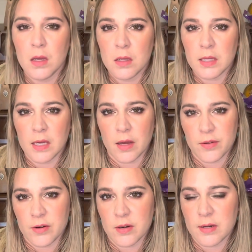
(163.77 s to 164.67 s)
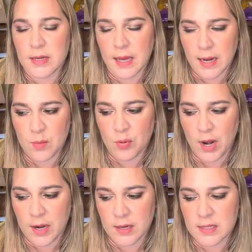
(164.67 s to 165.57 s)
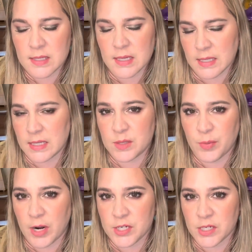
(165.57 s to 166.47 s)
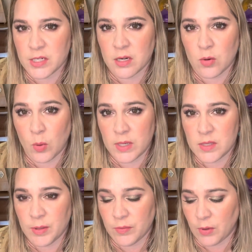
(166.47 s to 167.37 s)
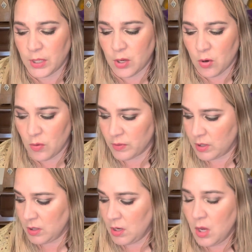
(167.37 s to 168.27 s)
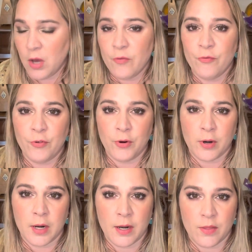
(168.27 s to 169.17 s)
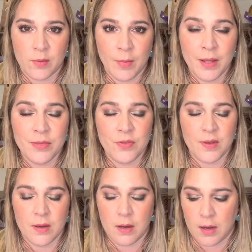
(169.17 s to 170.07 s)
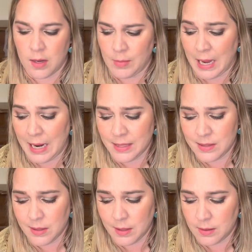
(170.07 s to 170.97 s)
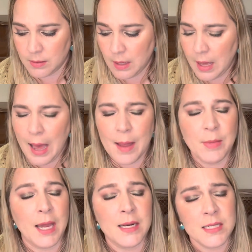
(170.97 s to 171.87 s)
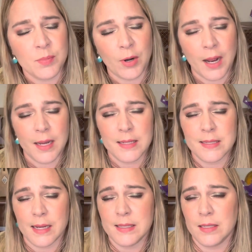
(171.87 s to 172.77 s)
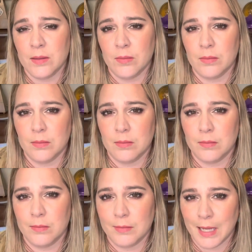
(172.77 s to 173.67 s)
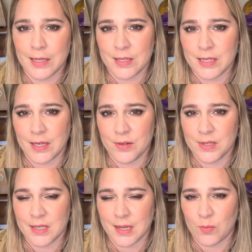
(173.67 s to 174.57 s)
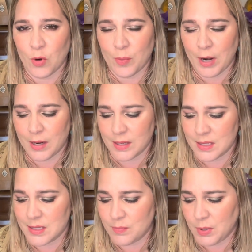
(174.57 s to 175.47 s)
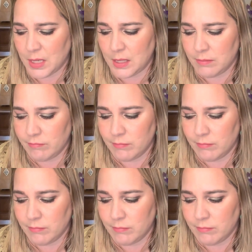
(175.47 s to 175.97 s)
The other 9 products in this project are going to be rolling over for another month. I'm kind of surprised I didn't hit the 10 uses on more products, but